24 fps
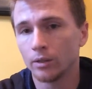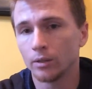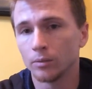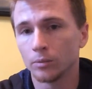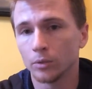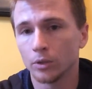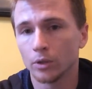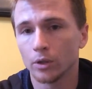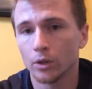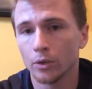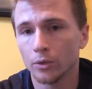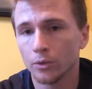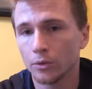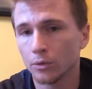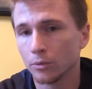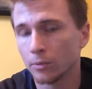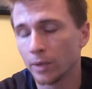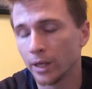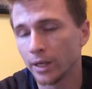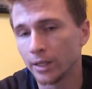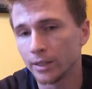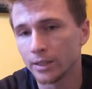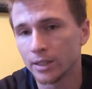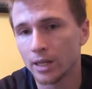I'm going to go through
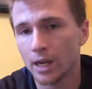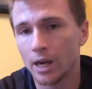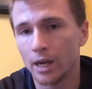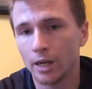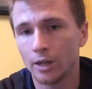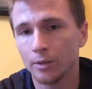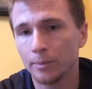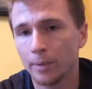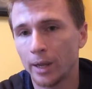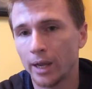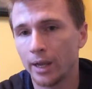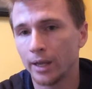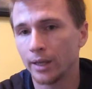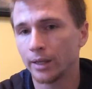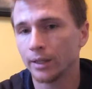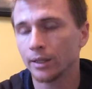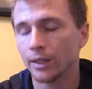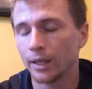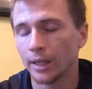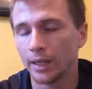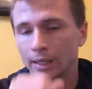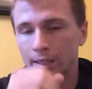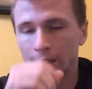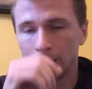my entire bag
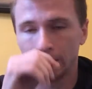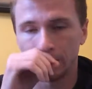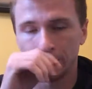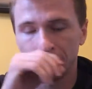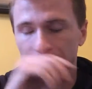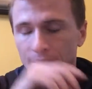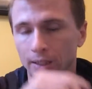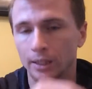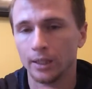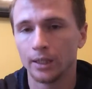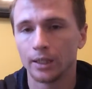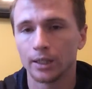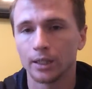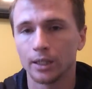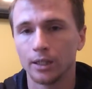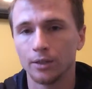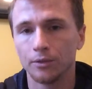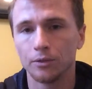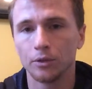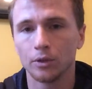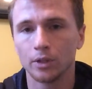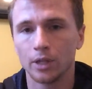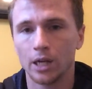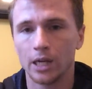and
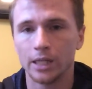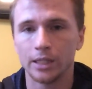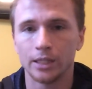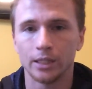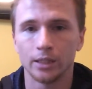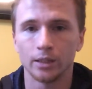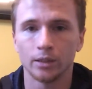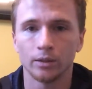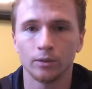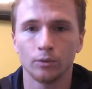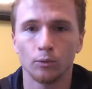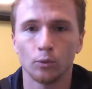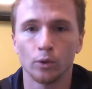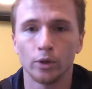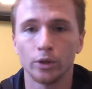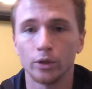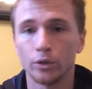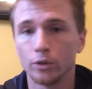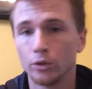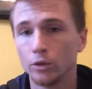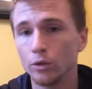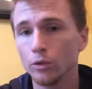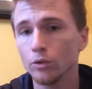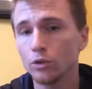give you an idea of what
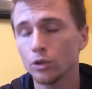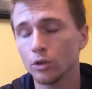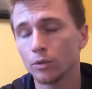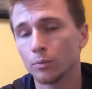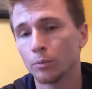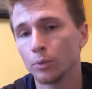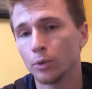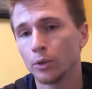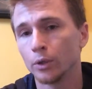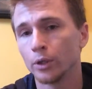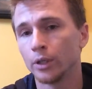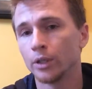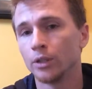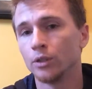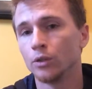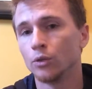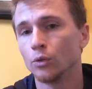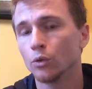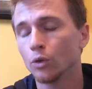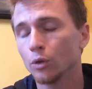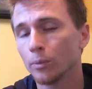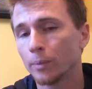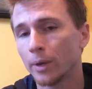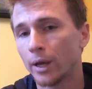you should put in
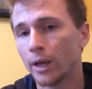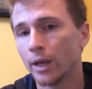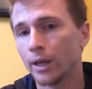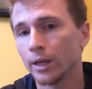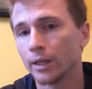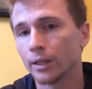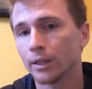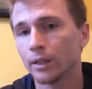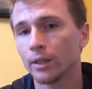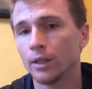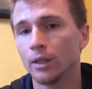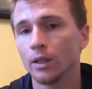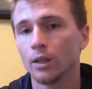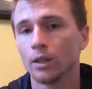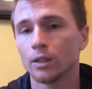your bag,